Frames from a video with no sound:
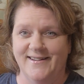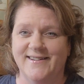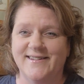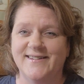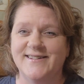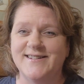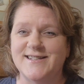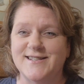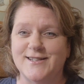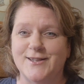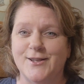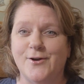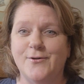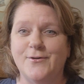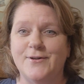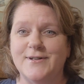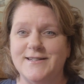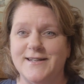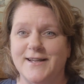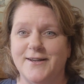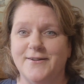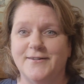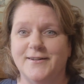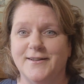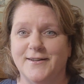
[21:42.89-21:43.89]
Slow it
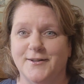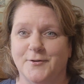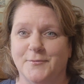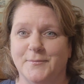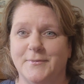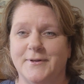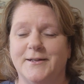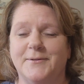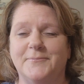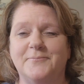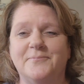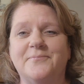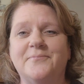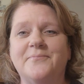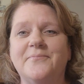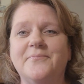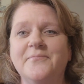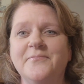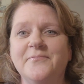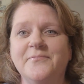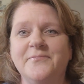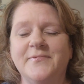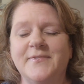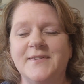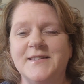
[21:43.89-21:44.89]
down a little bit.
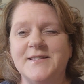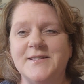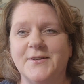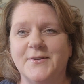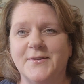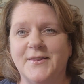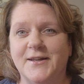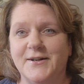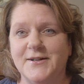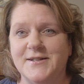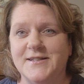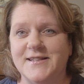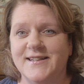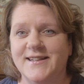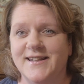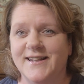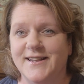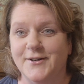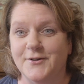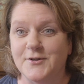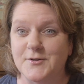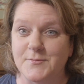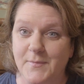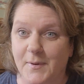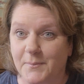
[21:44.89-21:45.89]
So there's
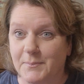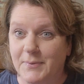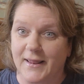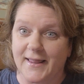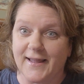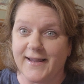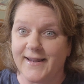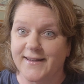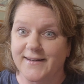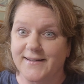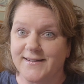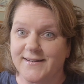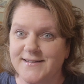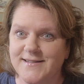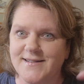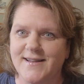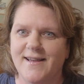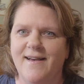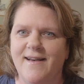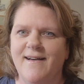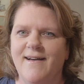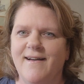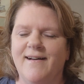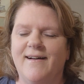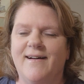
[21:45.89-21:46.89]
my plans.
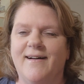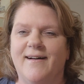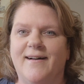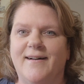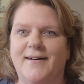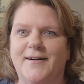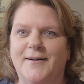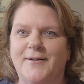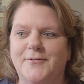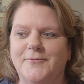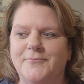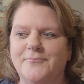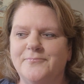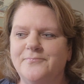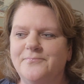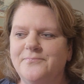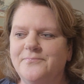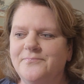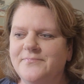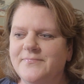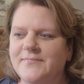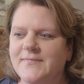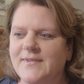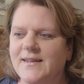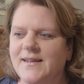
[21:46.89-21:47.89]

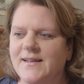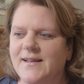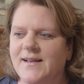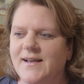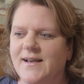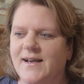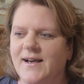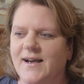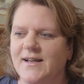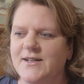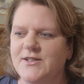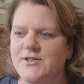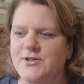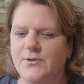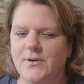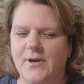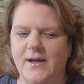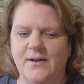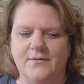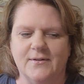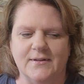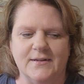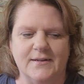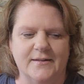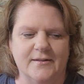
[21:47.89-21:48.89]
I do
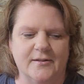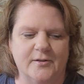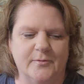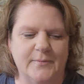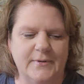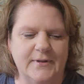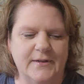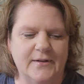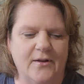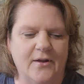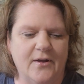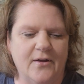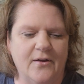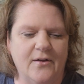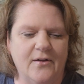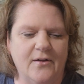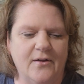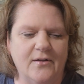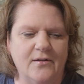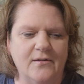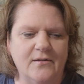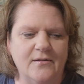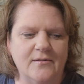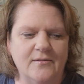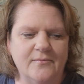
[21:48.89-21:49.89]
have a little bit of
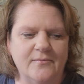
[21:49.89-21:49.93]
haul